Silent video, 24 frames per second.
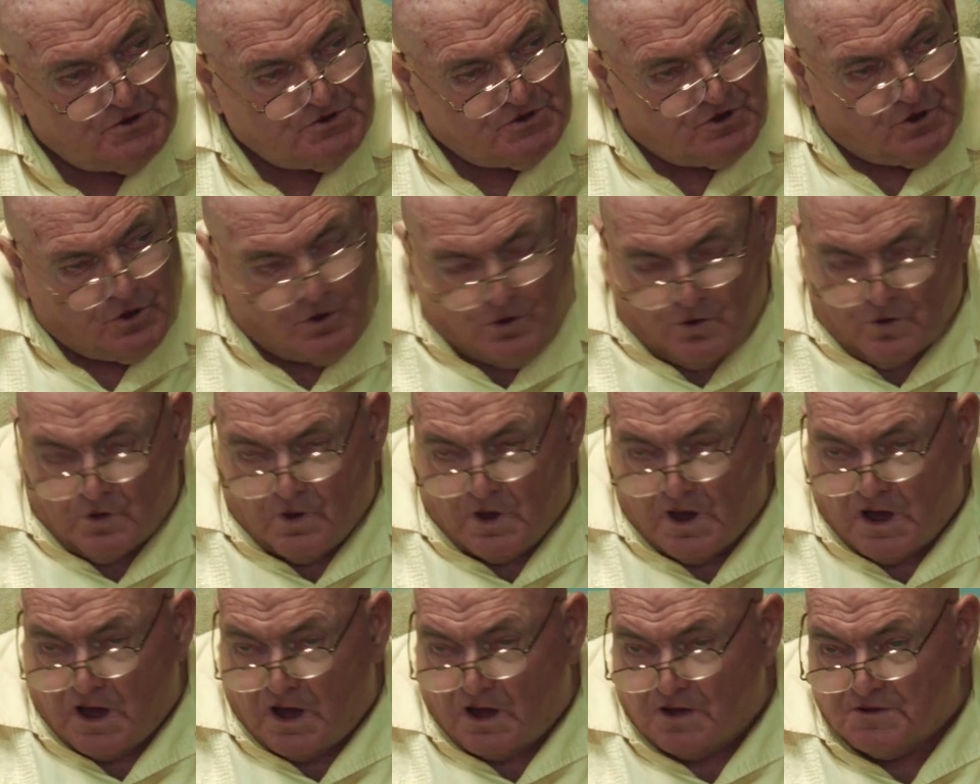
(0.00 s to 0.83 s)
to go
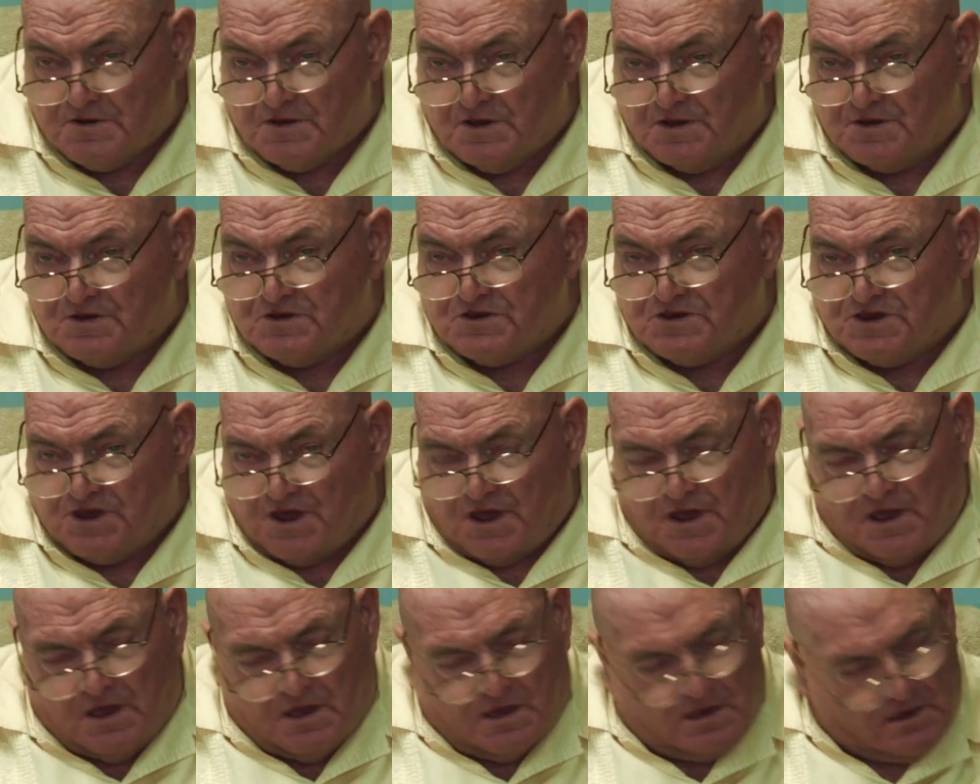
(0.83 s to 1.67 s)
out and
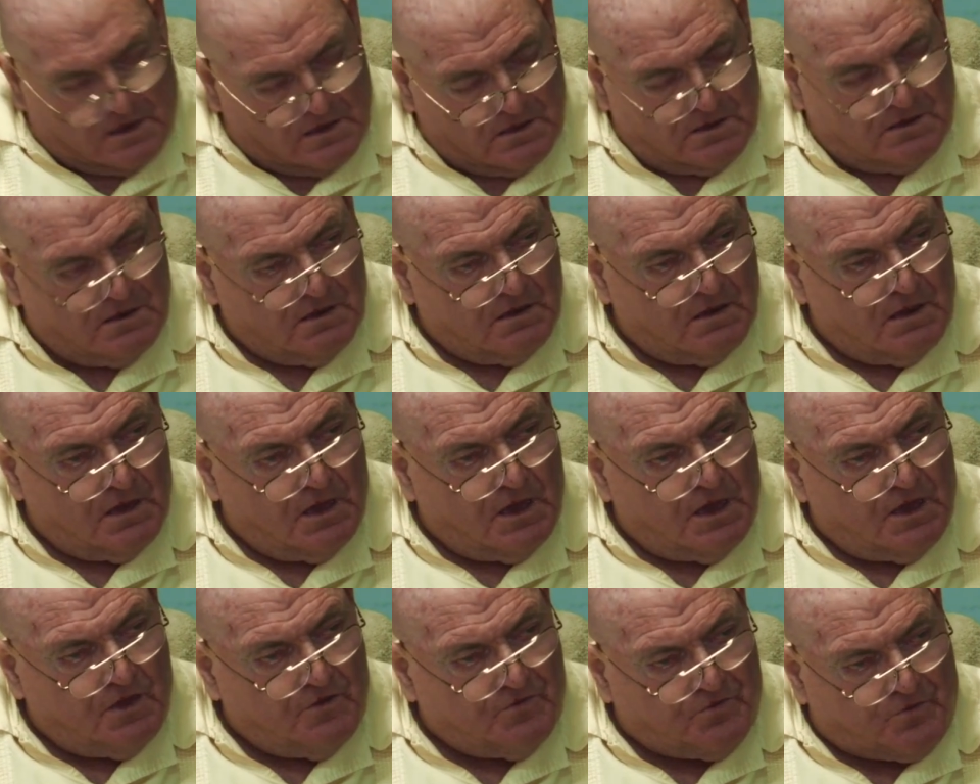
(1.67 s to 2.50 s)
take
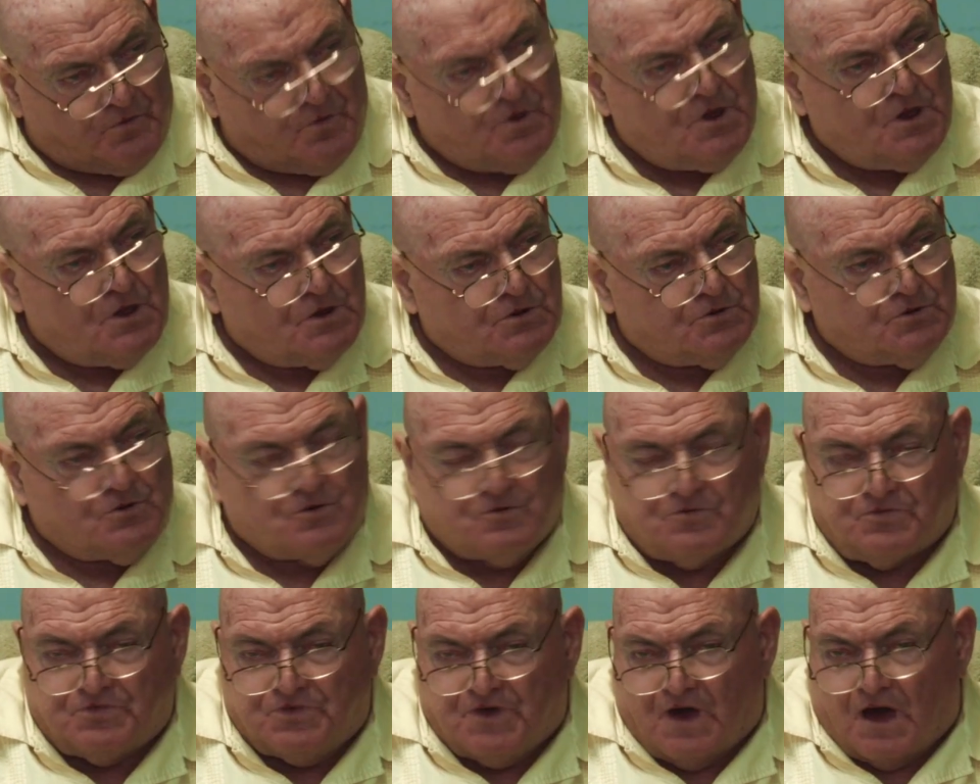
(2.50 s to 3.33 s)
a
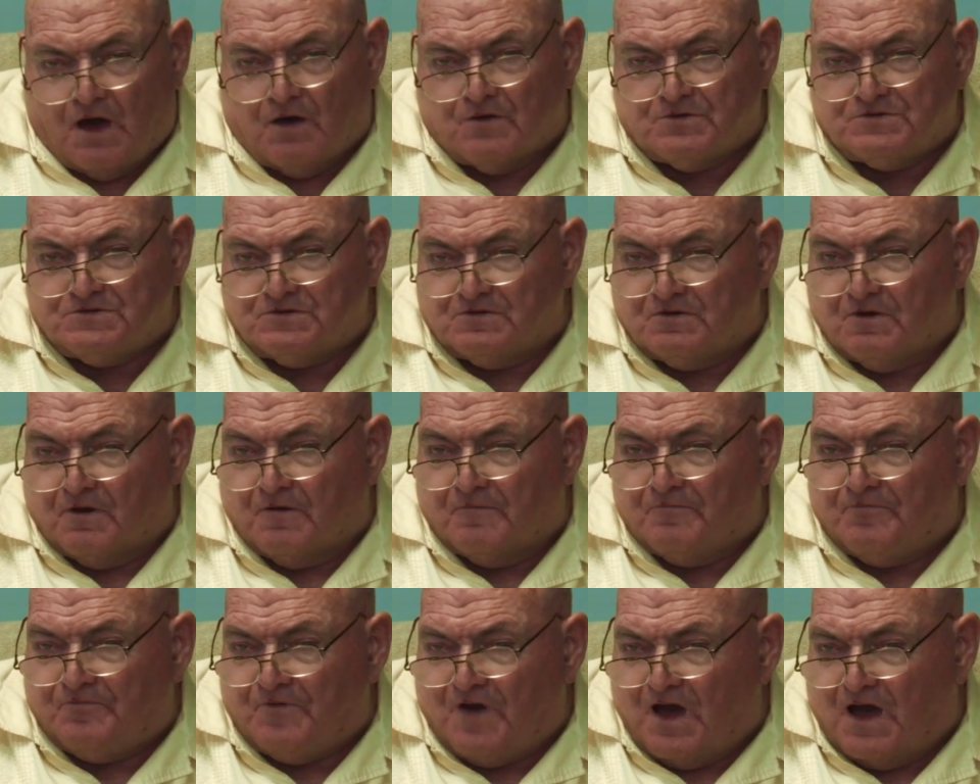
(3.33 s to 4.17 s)
300,000
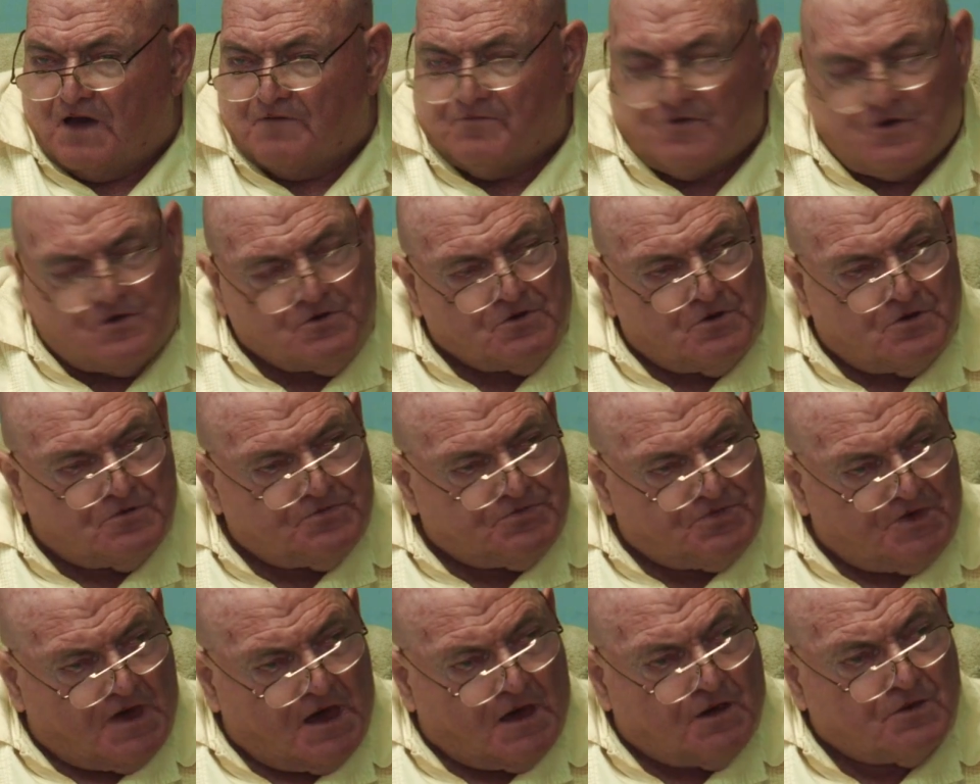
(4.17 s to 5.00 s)
or
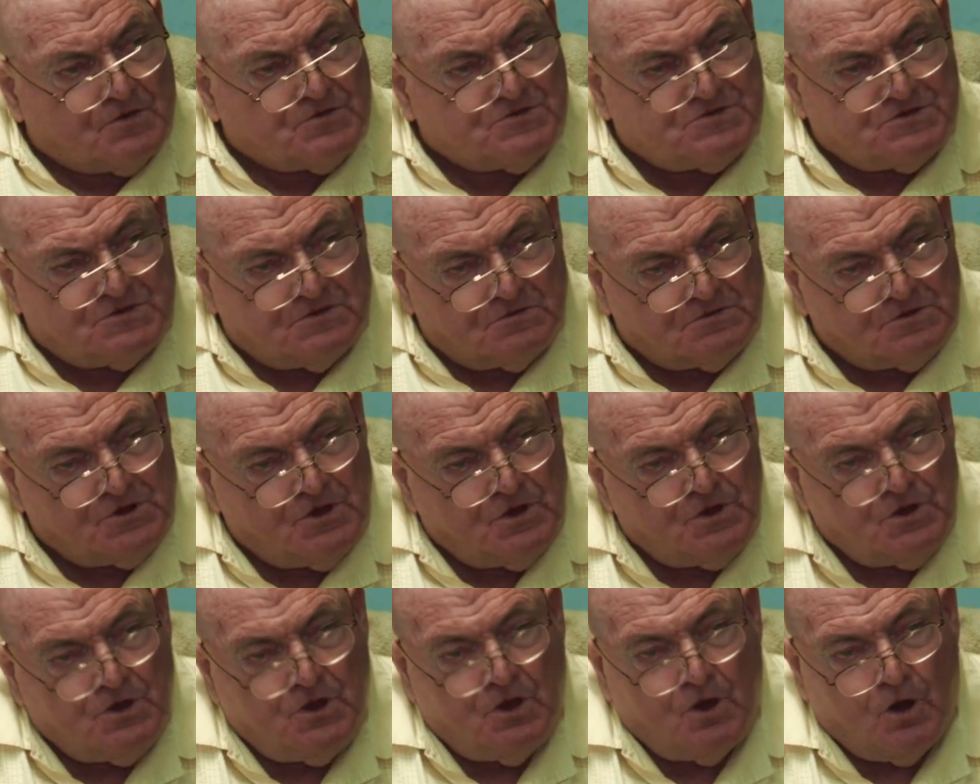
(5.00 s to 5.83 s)
500,000
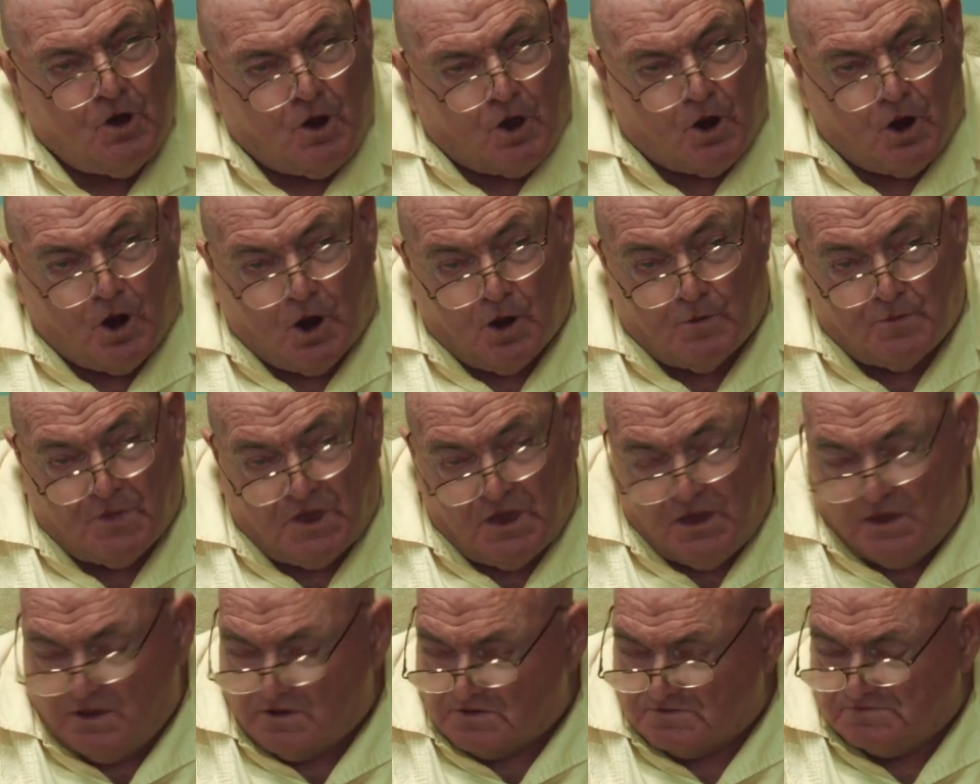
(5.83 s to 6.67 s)

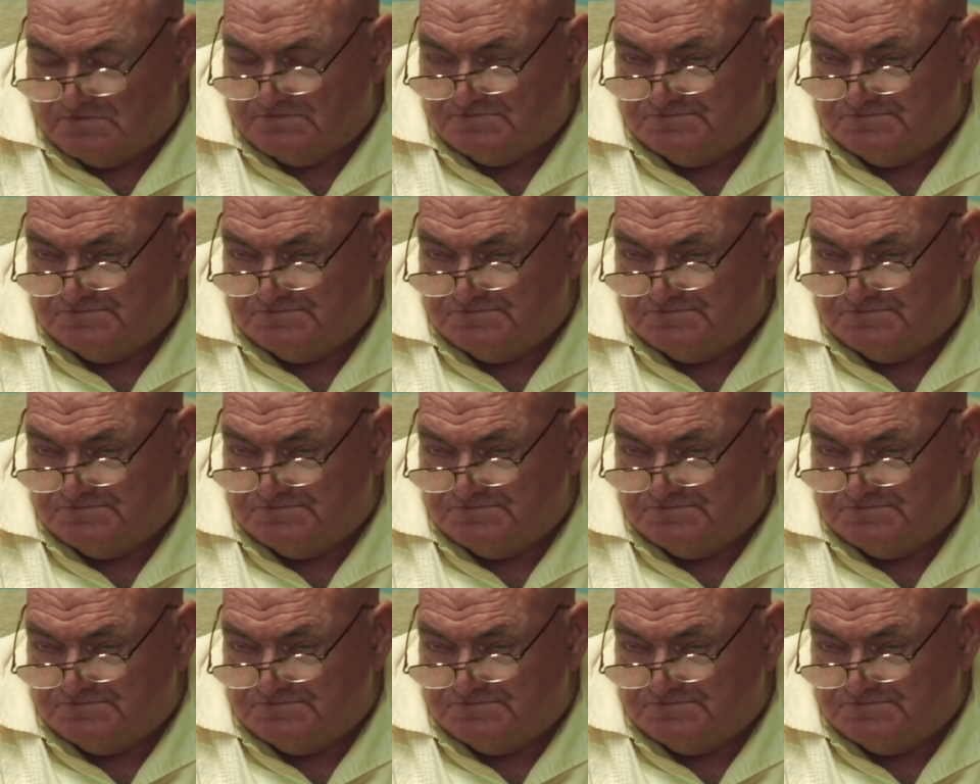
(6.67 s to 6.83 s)
army